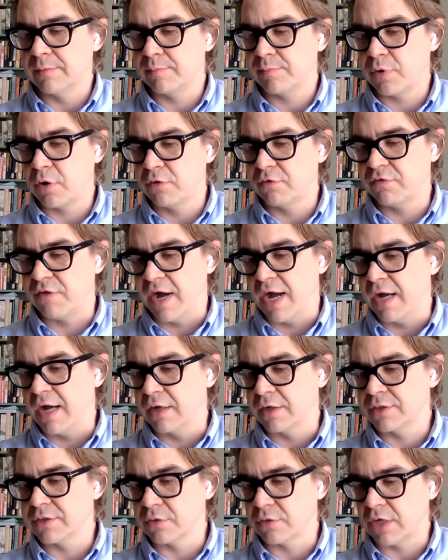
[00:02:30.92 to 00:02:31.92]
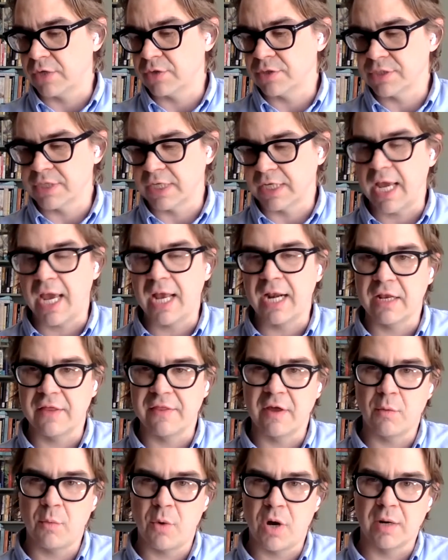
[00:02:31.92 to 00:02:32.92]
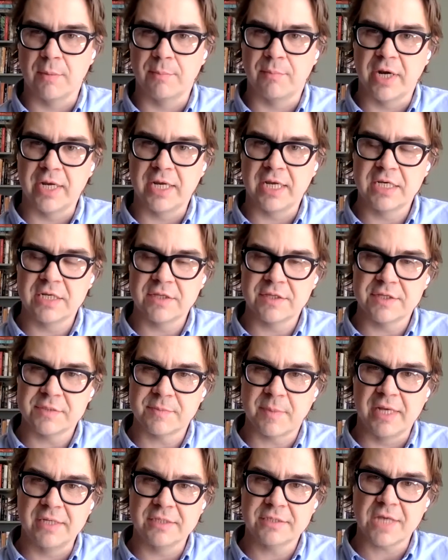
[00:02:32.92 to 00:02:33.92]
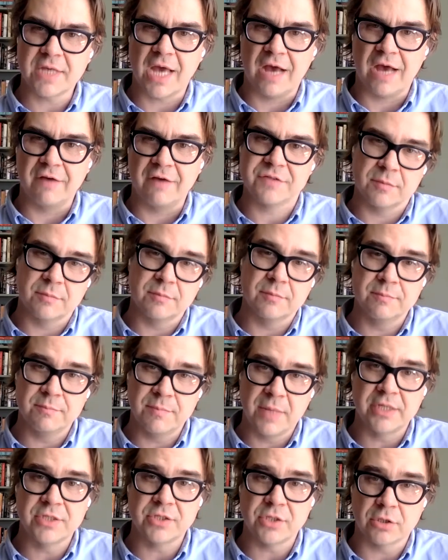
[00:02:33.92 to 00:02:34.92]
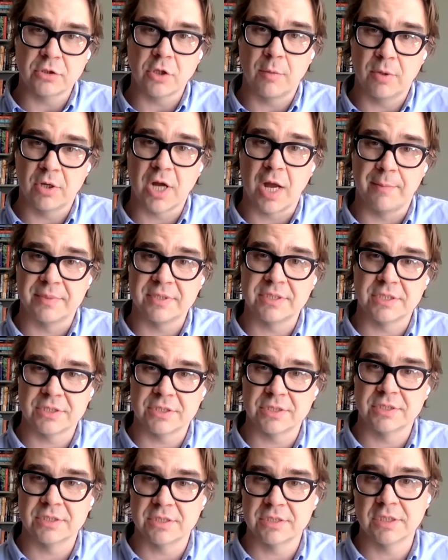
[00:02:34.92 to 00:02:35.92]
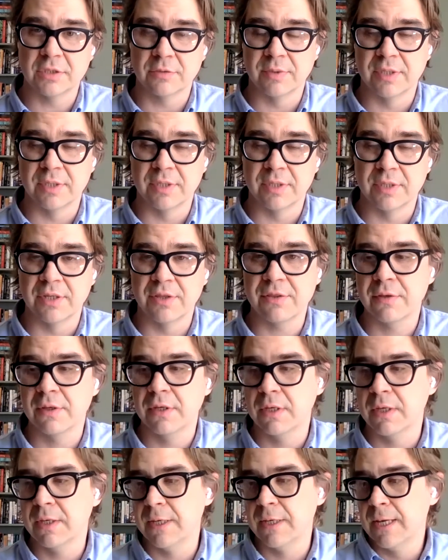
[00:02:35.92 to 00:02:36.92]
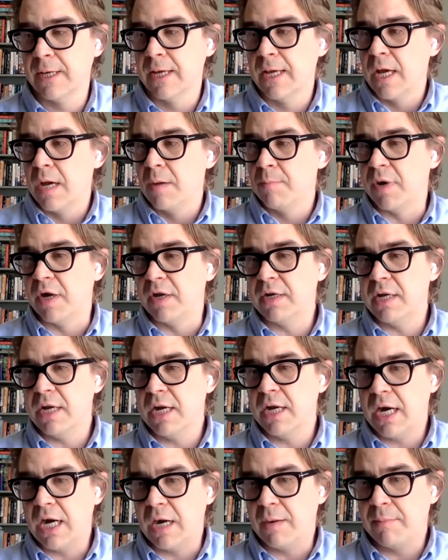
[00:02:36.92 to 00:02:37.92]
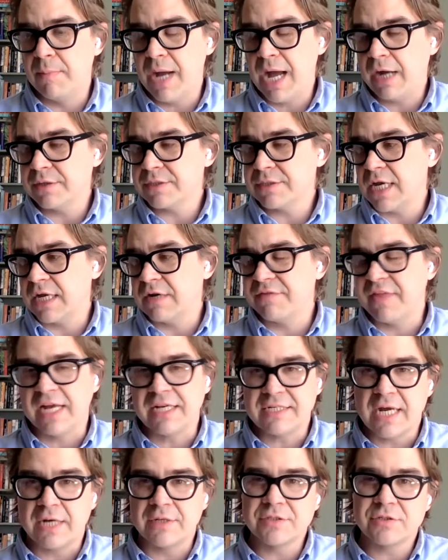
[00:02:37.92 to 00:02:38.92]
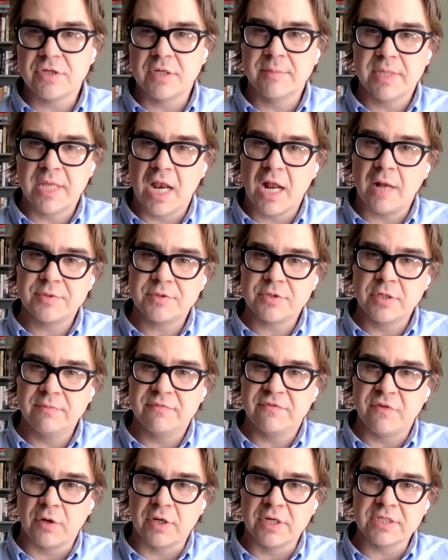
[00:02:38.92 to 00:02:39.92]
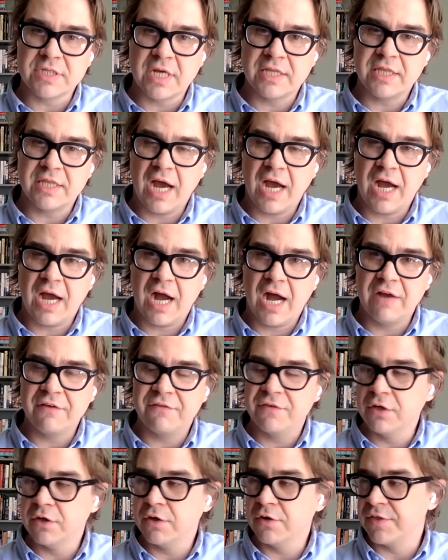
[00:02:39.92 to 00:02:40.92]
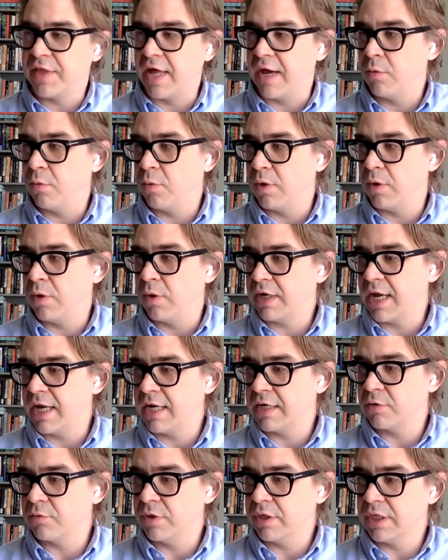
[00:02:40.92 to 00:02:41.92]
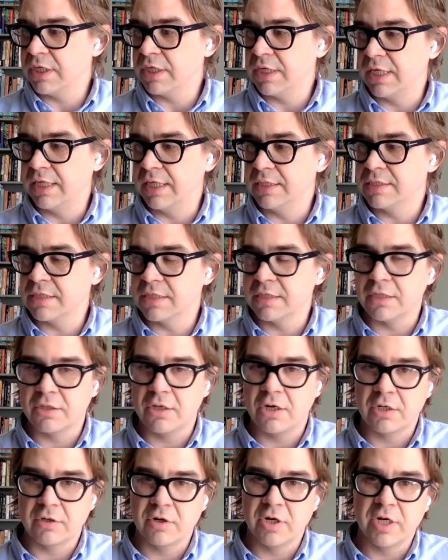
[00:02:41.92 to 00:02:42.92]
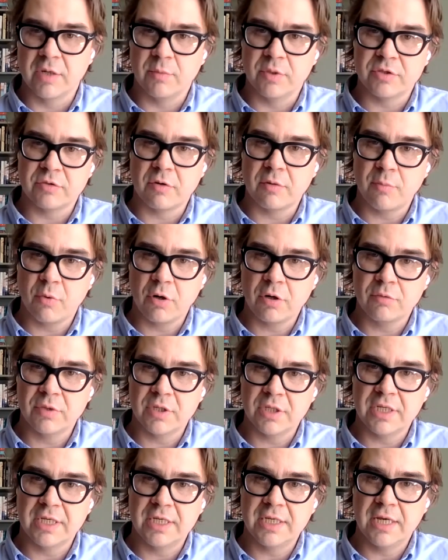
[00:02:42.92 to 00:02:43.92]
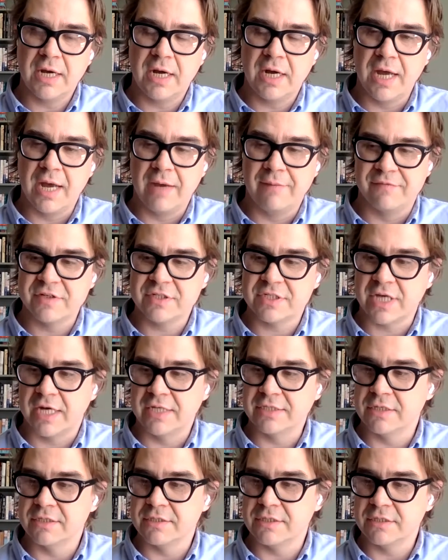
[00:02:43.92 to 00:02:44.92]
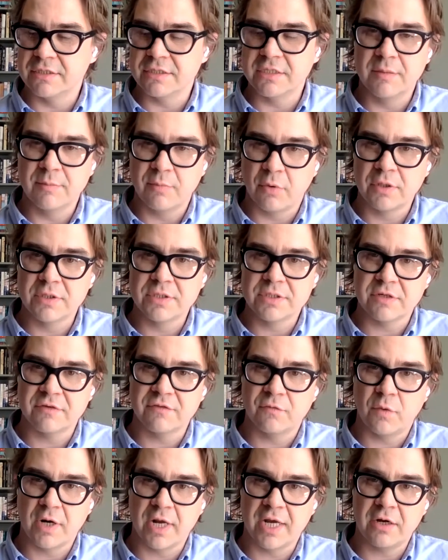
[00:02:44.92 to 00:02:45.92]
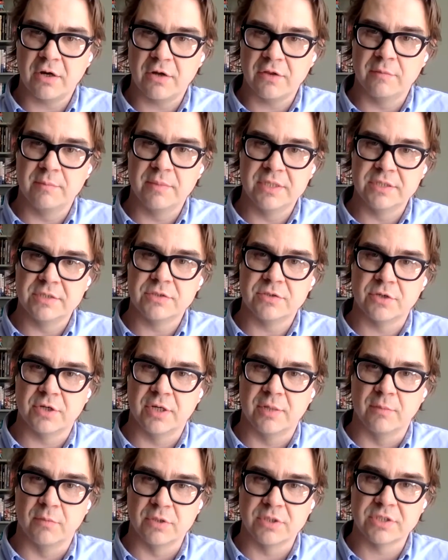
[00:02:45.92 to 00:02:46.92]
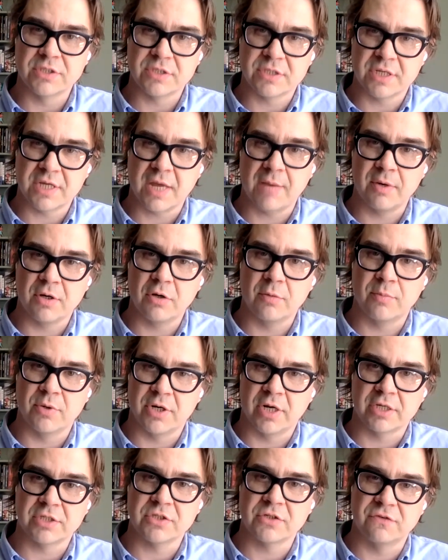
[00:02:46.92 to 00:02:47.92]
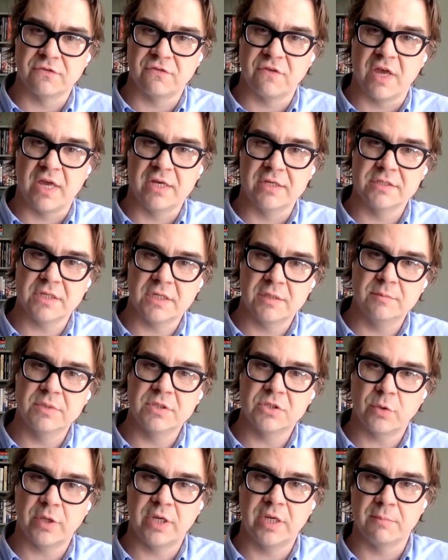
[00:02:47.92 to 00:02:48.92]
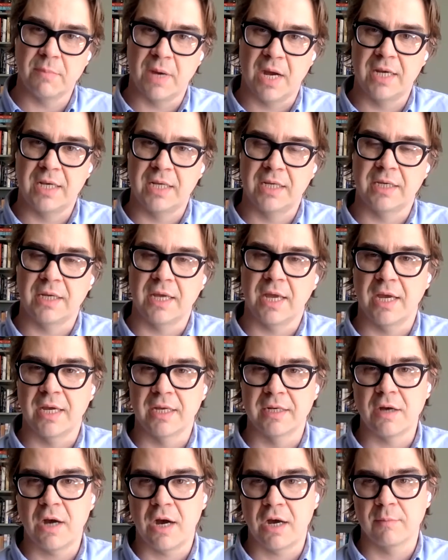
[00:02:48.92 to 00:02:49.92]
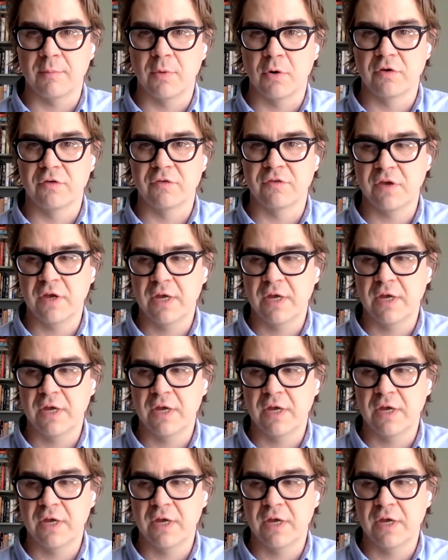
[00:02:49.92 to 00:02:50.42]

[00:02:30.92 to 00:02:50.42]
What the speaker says: profile. So countries like Canada that want to break into the space have some major global competition to deal with. But outside of that downstream and that upstream focus, I feel that what Canada really needs in the long run and what the report really emphasizes is the importance of what I call the midstream, which is the chemical production phase in between mining and automotive